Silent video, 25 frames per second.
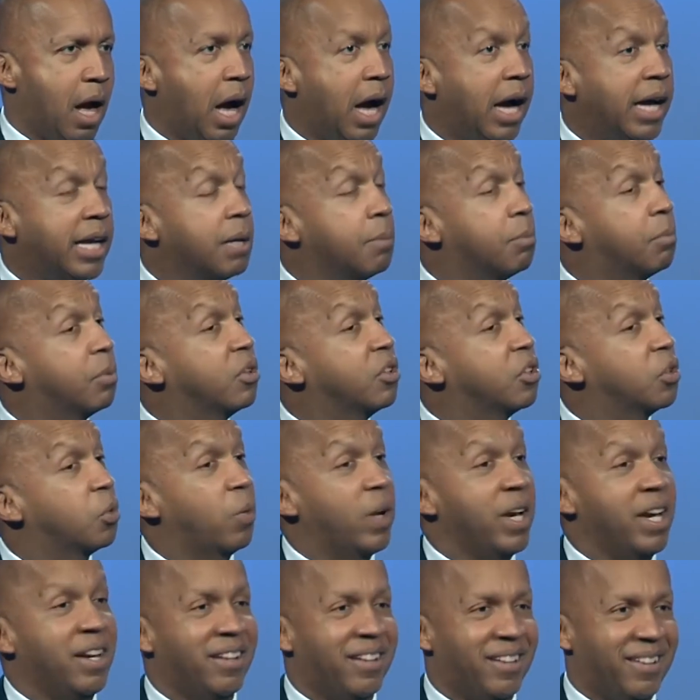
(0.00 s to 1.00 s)
I am
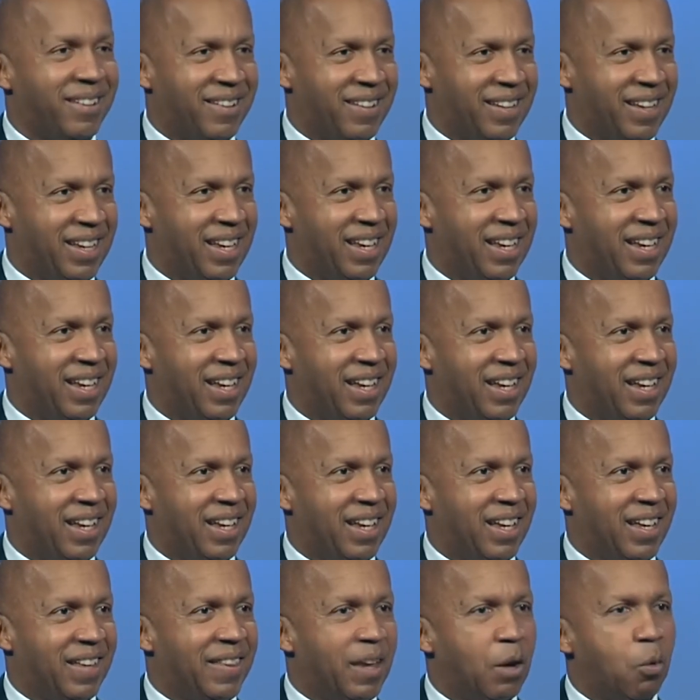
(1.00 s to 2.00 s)
persuaded
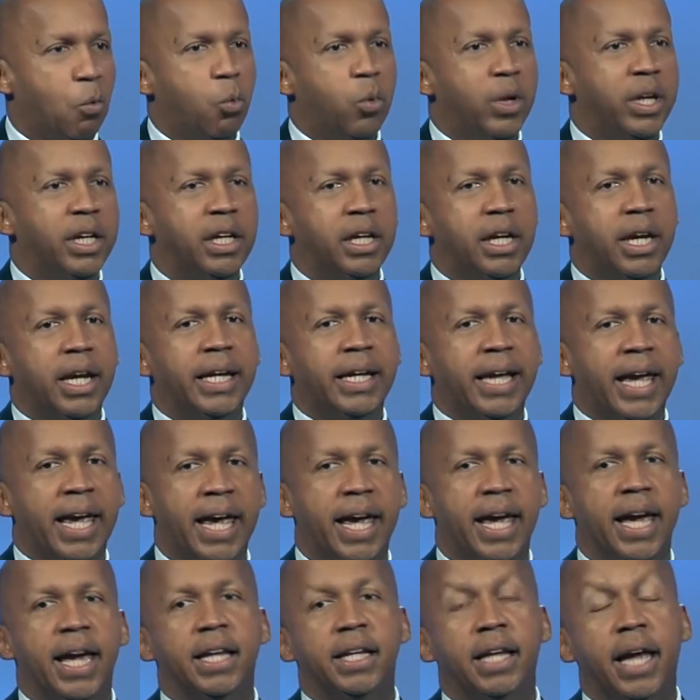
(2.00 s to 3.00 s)
that we
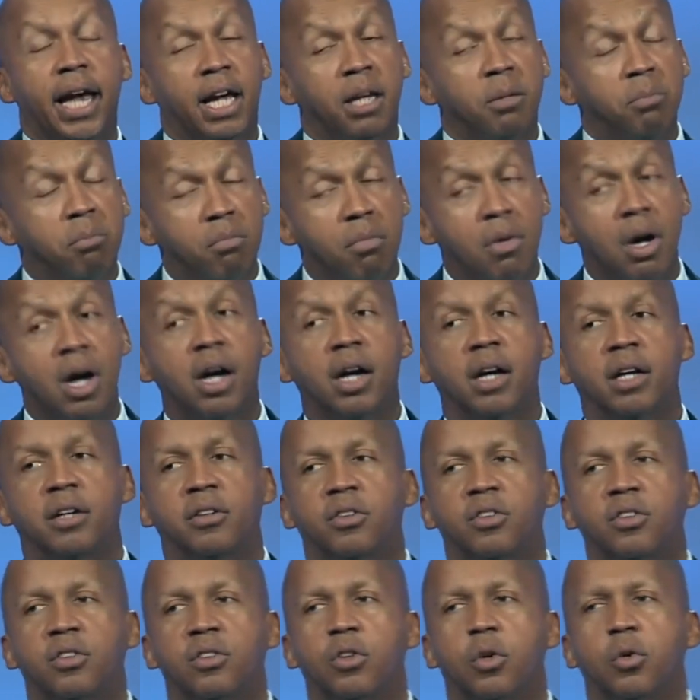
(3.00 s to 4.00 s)
can and
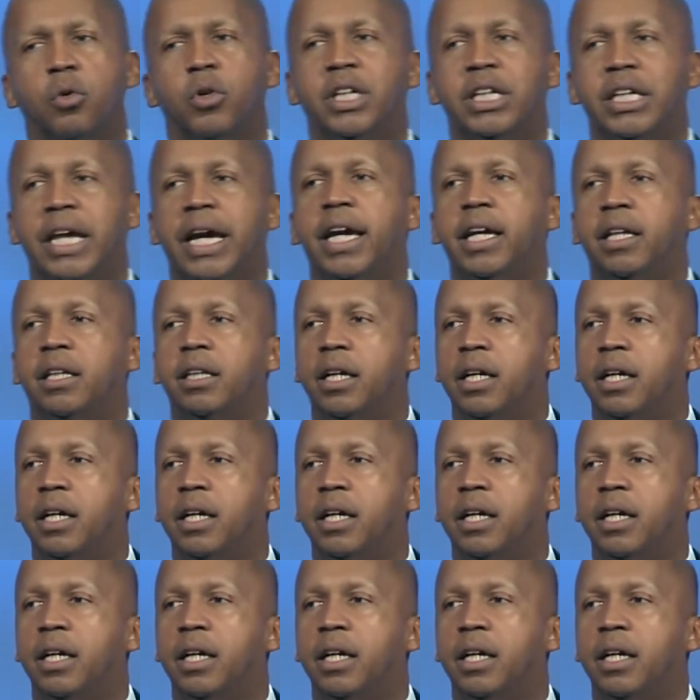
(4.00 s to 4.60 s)
must create